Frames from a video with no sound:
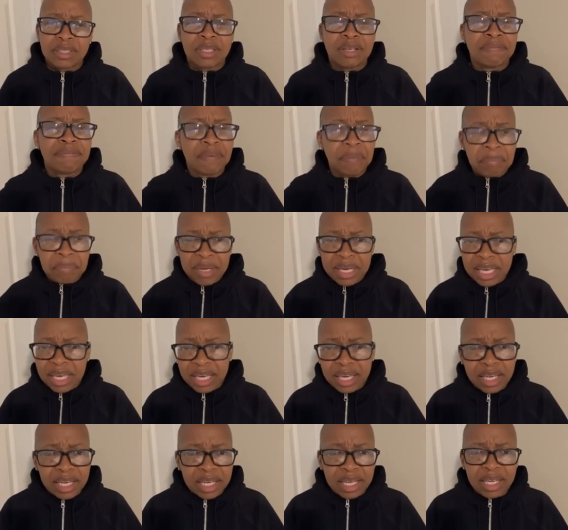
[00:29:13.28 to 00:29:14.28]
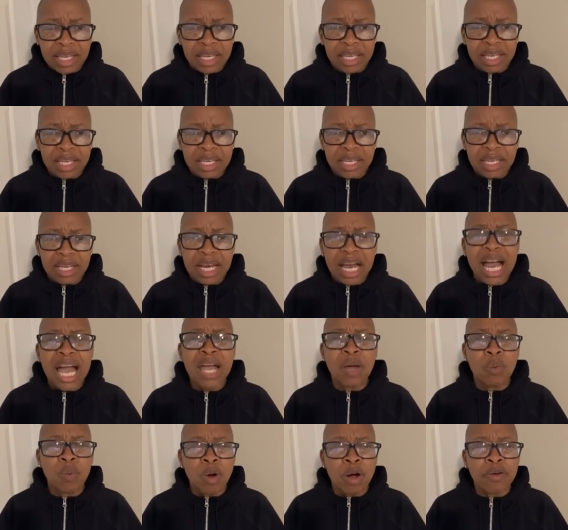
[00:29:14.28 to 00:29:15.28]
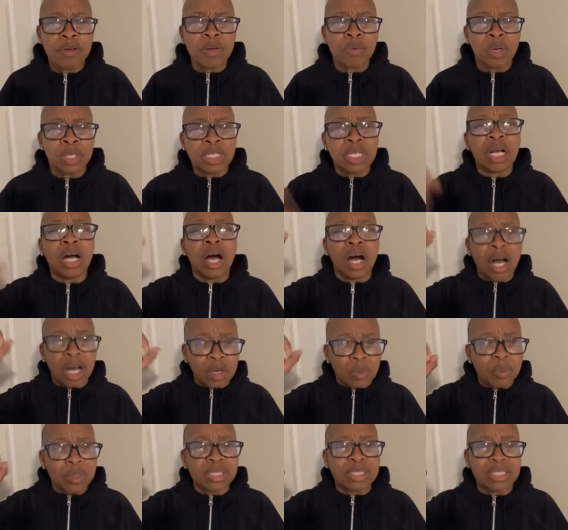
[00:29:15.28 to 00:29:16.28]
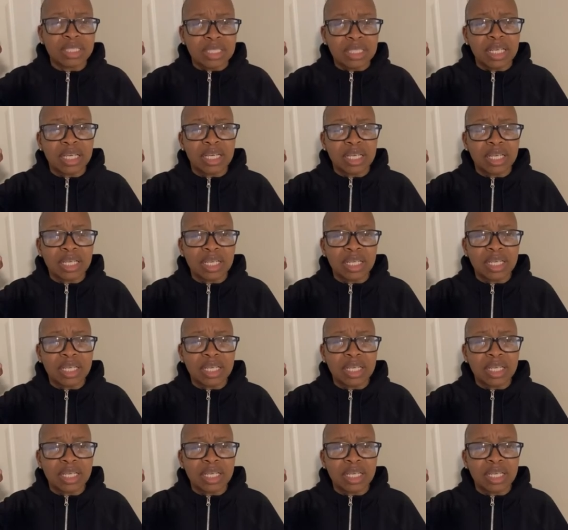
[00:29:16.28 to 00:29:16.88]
For me, I worry what God will say.